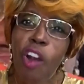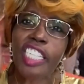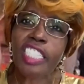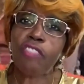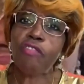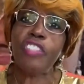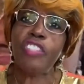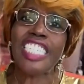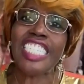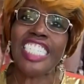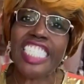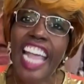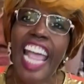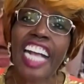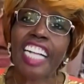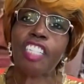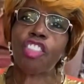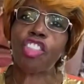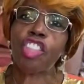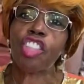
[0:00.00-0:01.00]
reject
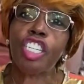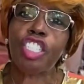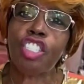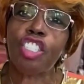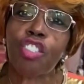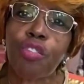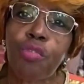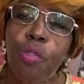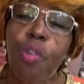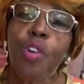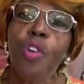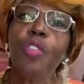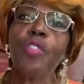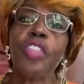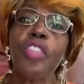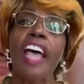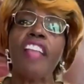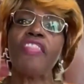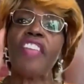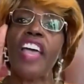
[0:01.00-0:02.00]
the truth,
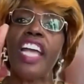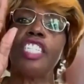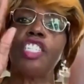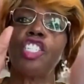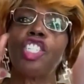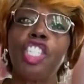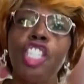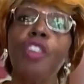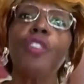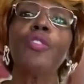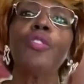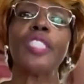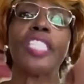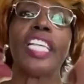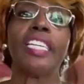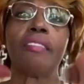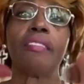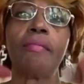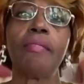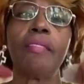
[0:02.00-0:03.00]
they choose
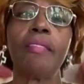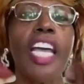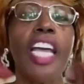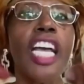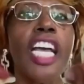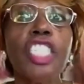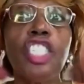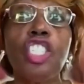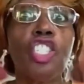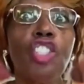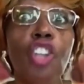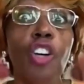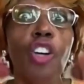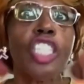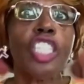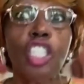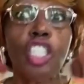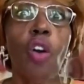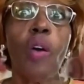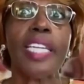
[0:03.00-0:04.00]
it. It's your
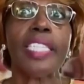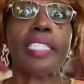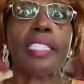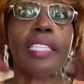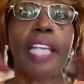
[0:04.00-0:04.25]
choice.